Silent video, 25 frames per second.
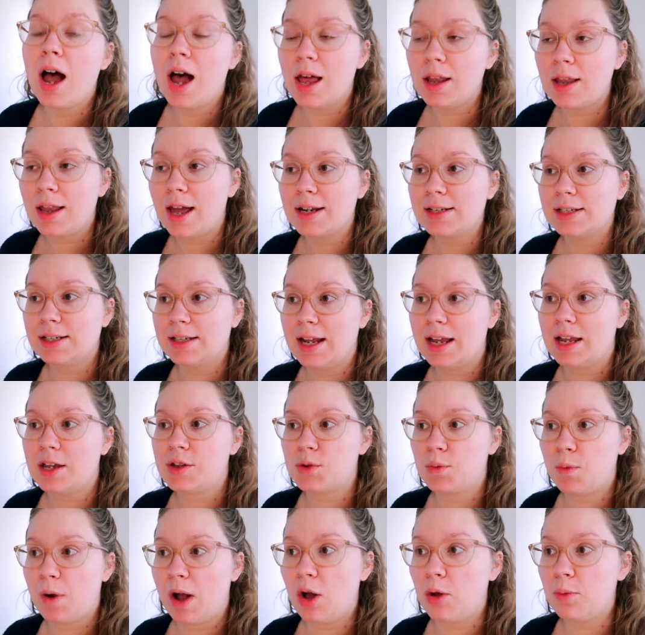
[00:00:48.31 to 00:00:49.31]
a lot today
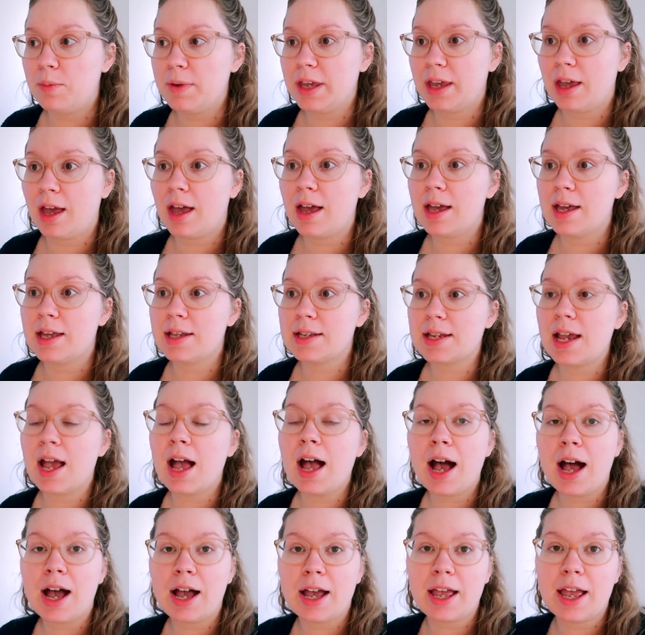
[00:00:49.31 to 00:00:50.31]
as well because
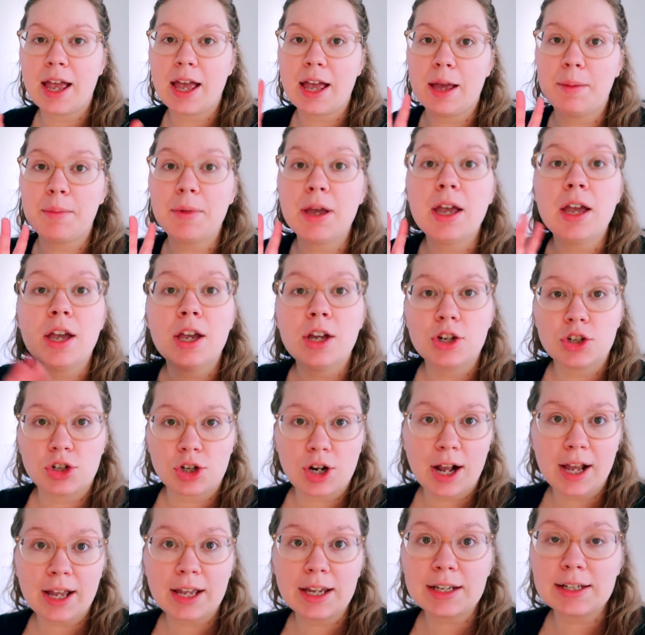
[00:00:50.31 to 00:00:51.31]
I am
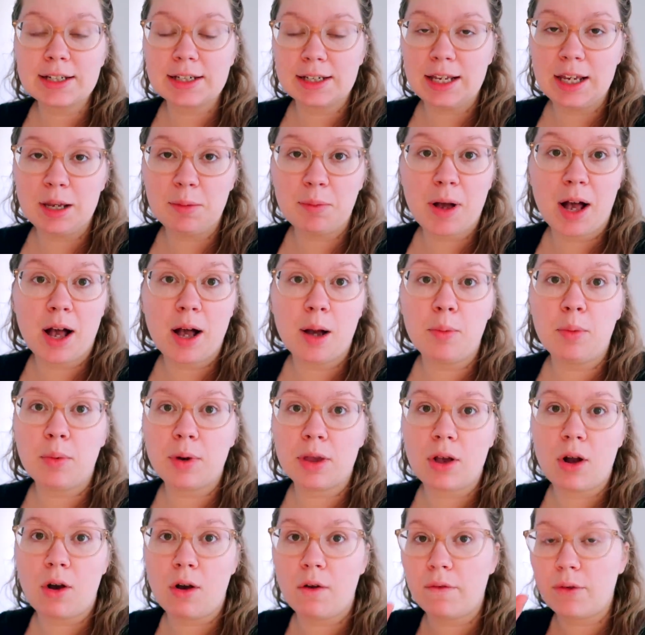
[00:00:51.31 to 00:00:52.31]
trying to keep up
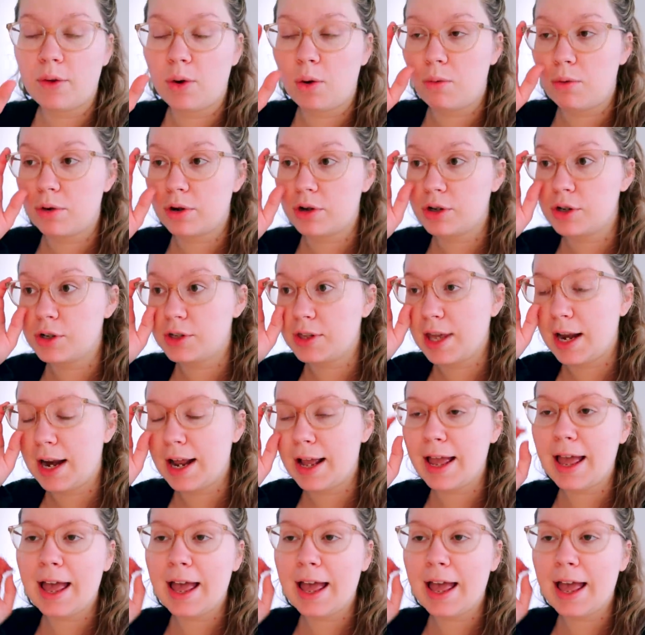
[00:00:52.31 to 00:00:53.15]
with all the orders that I